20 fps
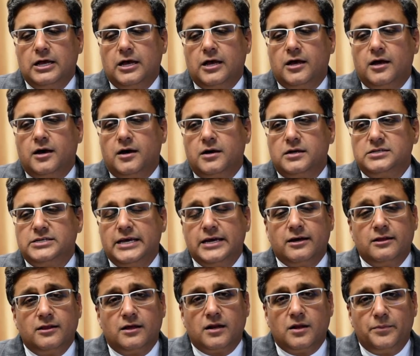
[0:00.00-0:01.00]
Uh, take
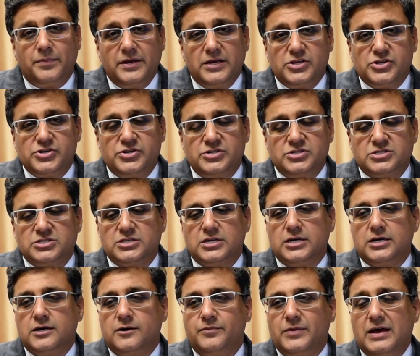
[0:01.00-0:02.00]
a lot of pictures,
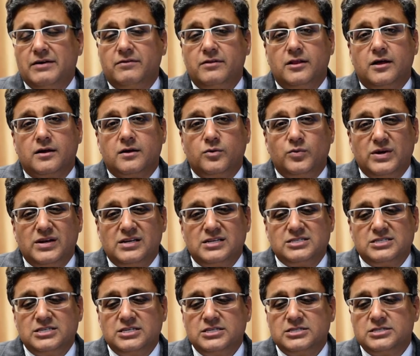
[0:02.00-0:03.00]
um, have a lot of
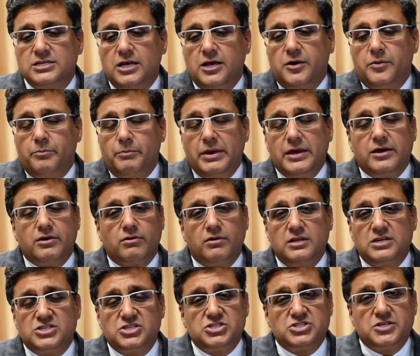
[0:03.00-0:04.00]
witnesses, make your
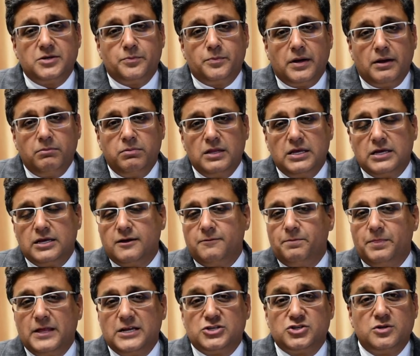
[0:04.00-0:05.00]
relationship public.
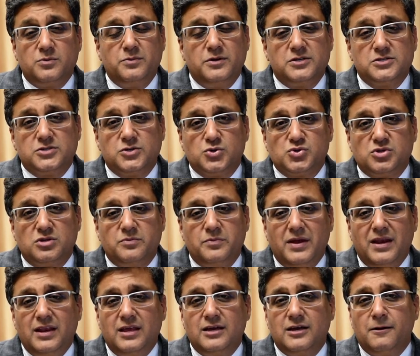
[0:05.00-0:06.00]
It should be on social
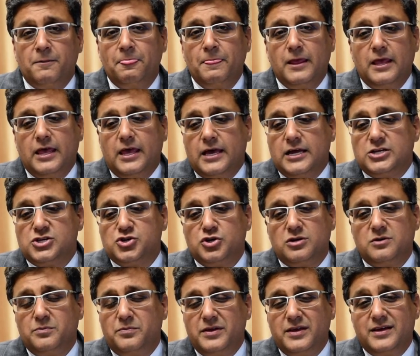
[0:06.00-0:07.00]
media. It
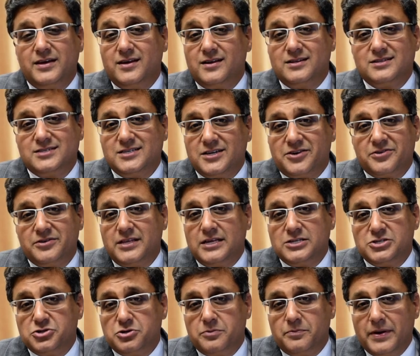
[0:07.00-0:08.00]
shouldn't be a hidden secret
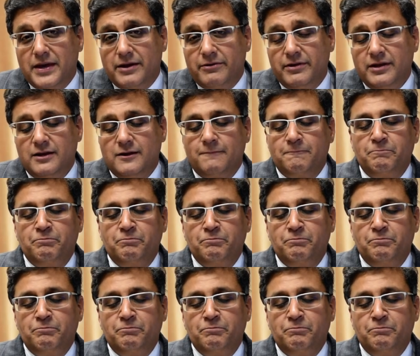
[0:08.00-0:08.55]
that you're married.